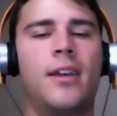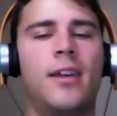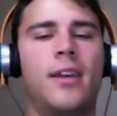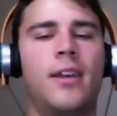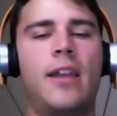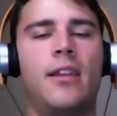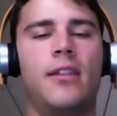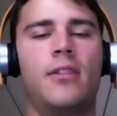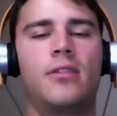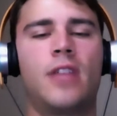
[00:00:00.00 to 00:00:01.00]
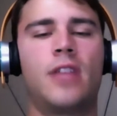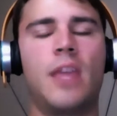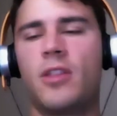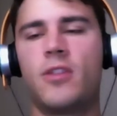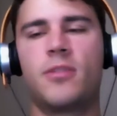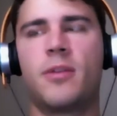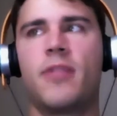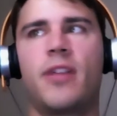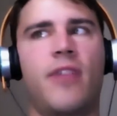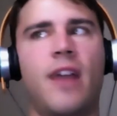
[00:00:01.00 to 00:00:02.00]
and keeping those above
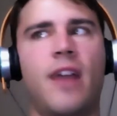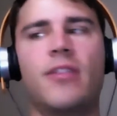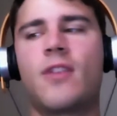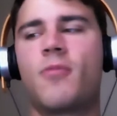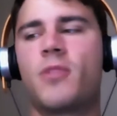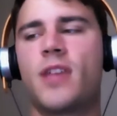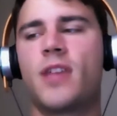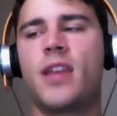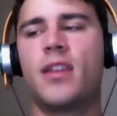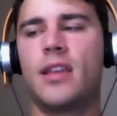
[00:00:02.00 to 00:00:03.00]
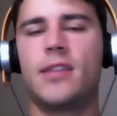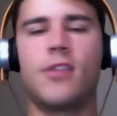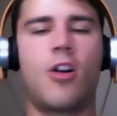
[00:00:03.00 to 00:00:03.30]
like 5 to 7% is